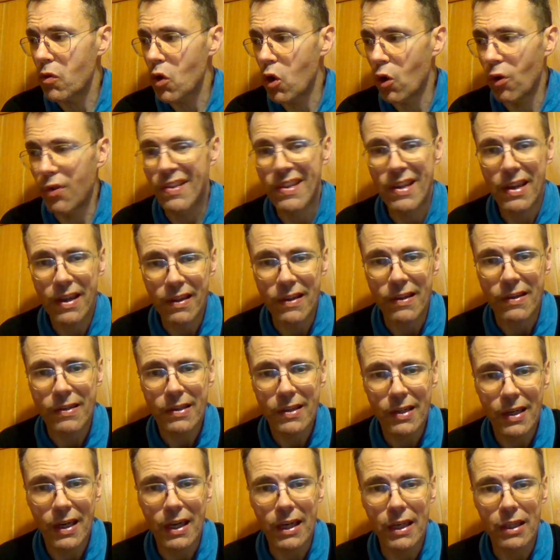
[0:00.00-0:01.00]
on the other
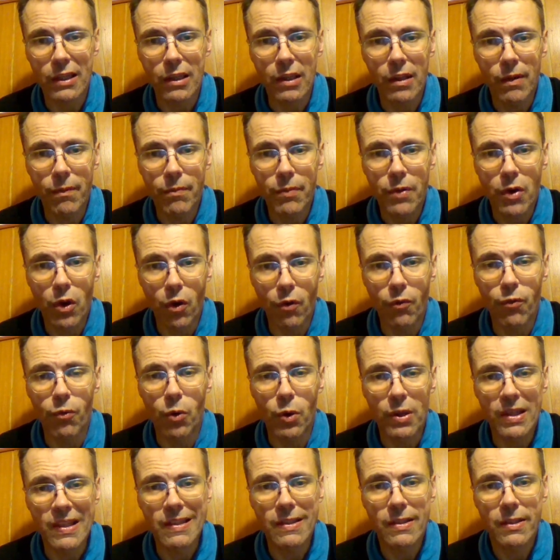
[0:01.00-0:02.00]
side of
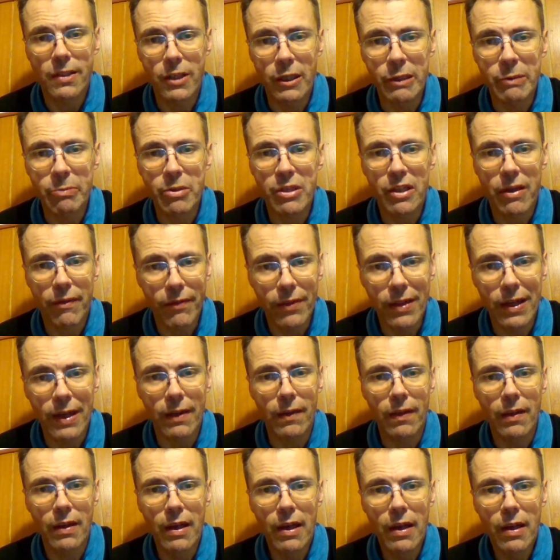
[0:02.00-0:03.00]
what Serbs have
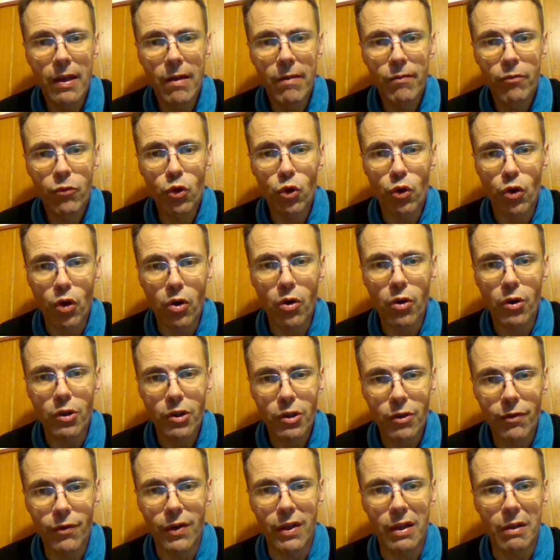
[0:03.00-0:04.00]
done to the
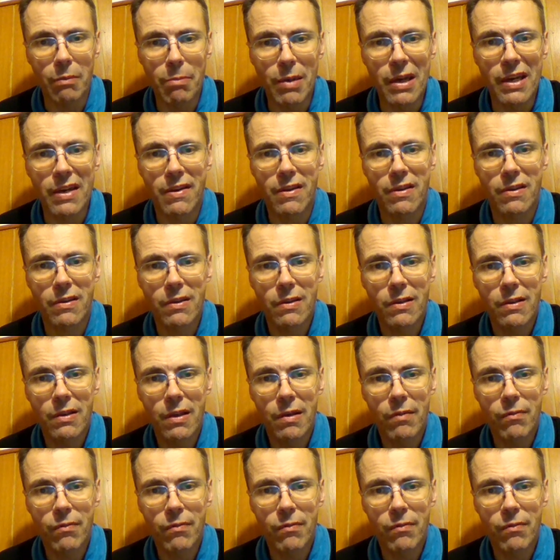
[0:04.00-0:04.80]
Kosovo Albanians.